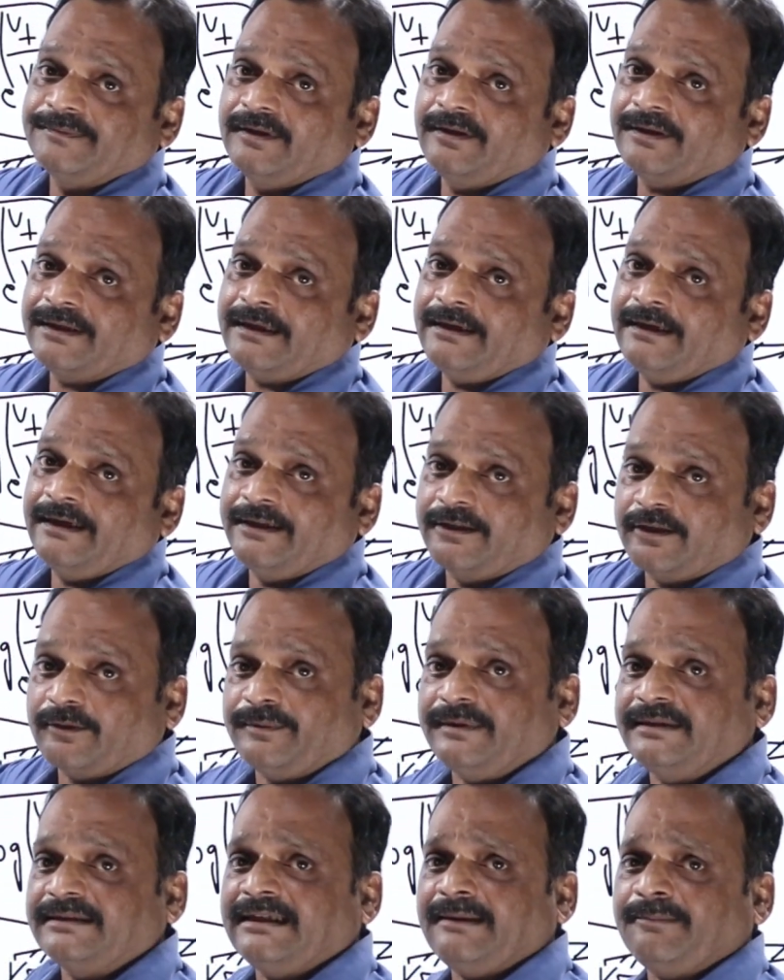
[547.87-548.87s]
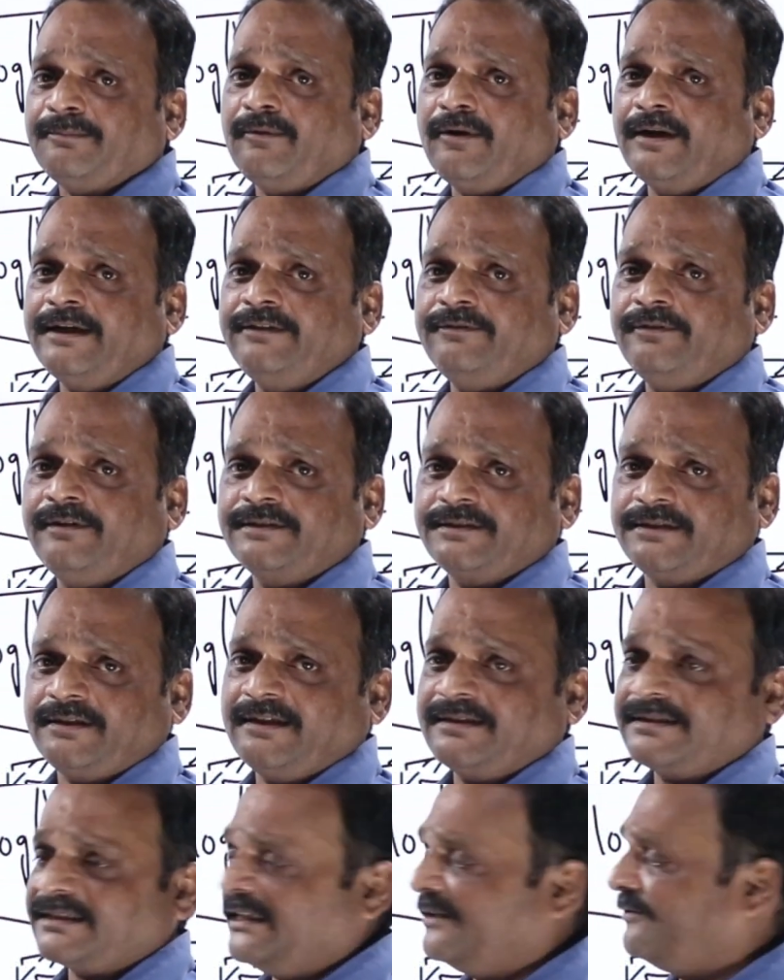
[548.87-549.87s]
Okay, entropy is a point function or
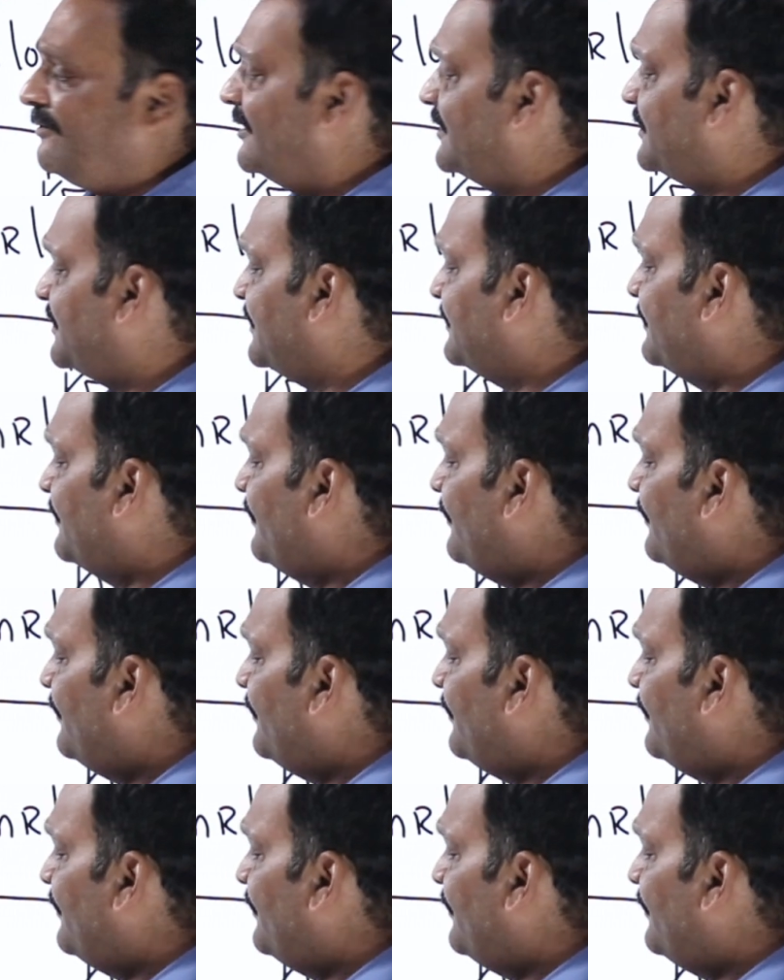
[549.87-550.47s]
state function.